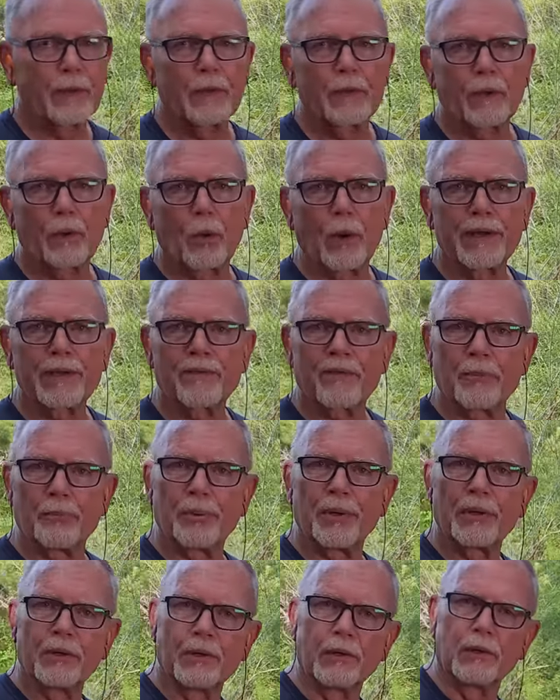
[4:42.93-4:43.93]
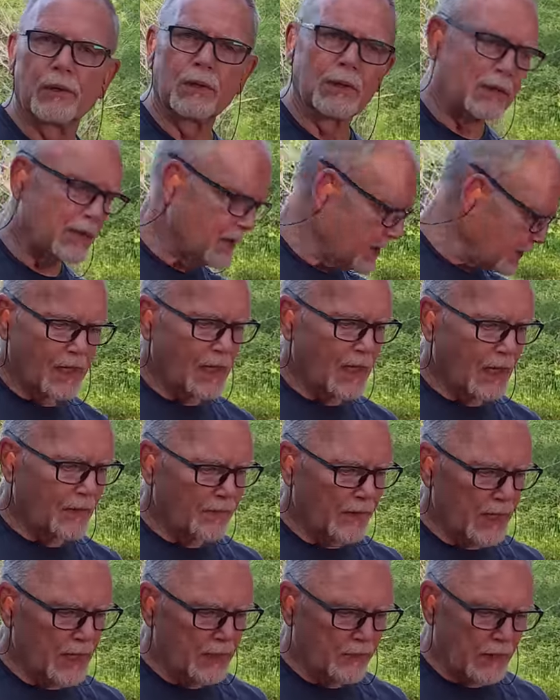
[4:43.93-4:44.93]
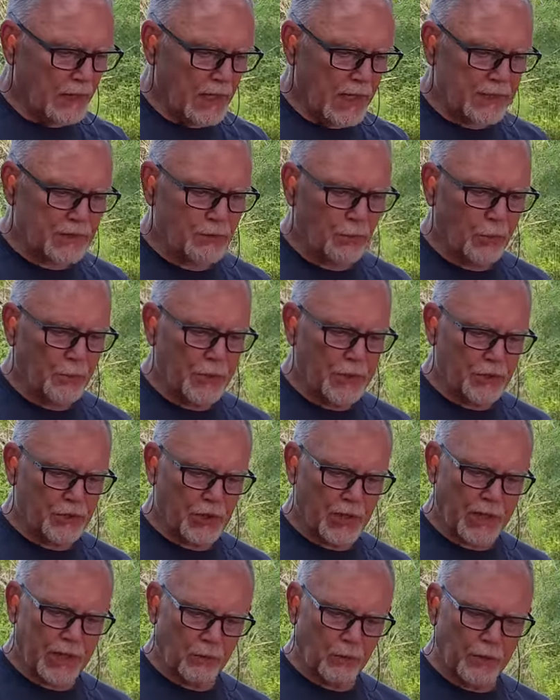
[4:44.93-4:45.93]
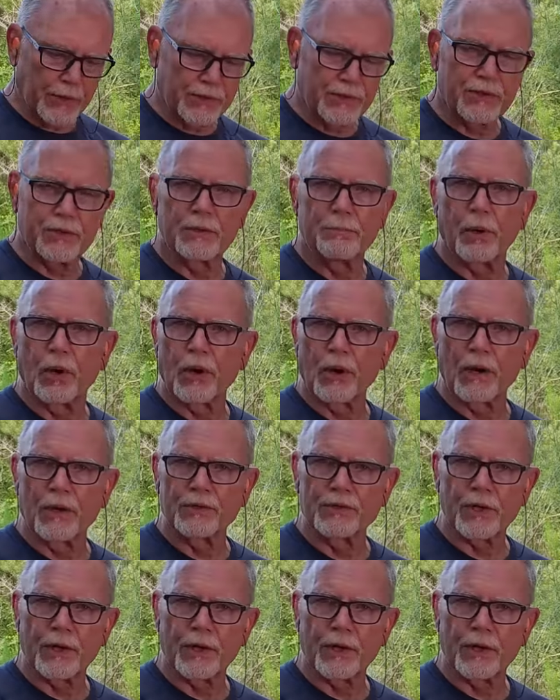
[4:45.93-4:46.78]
quite the pill. And then the last one we shot was the Barnes